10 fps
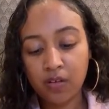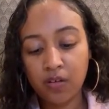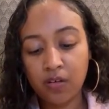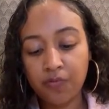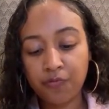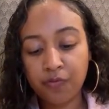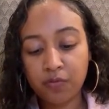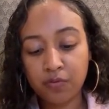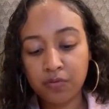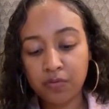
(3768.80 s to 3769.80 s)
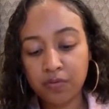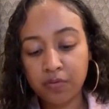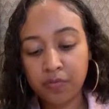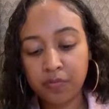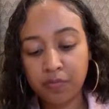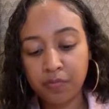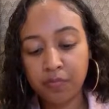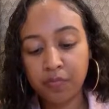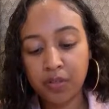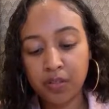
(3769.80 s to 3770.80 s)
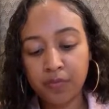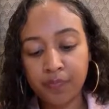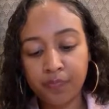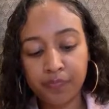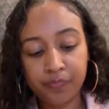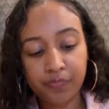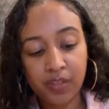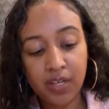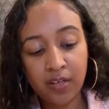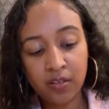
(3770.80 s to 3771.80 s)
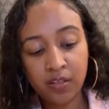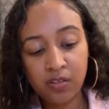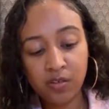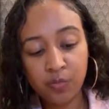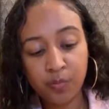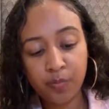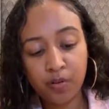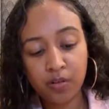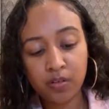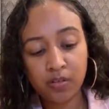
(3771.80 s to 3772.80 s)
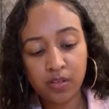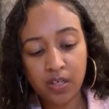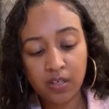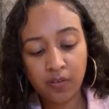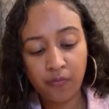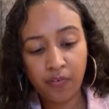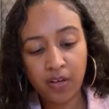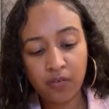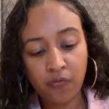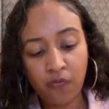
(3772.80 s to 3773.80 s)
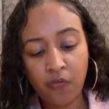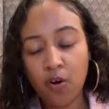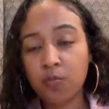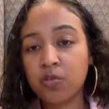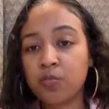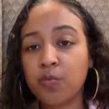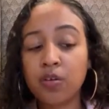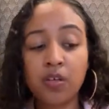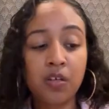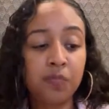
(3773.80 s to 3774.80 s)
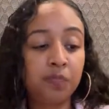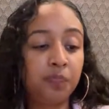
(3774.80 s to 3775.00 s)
good fruit, but not in these supermarkets. I need to find a farmer's market.